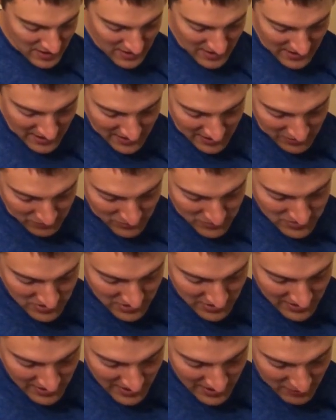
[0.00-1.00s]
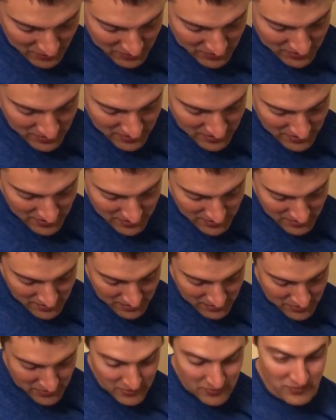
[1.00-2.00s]
And we're starting out with the
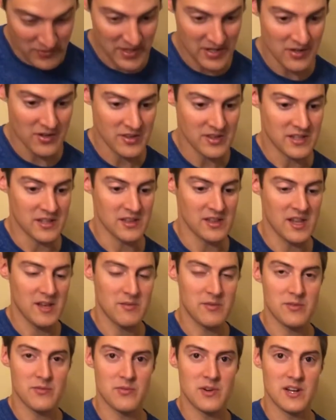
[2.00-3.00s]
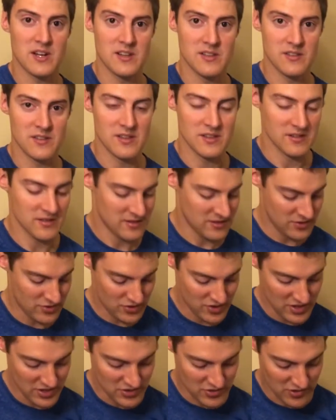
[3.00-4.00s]
3rd finger on the 11th fret of the
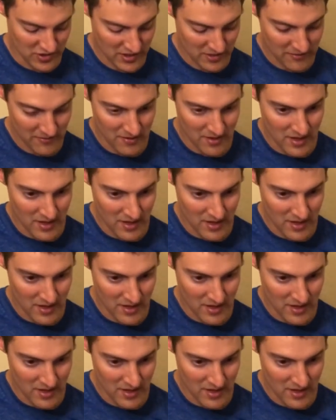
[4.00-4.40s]
G string.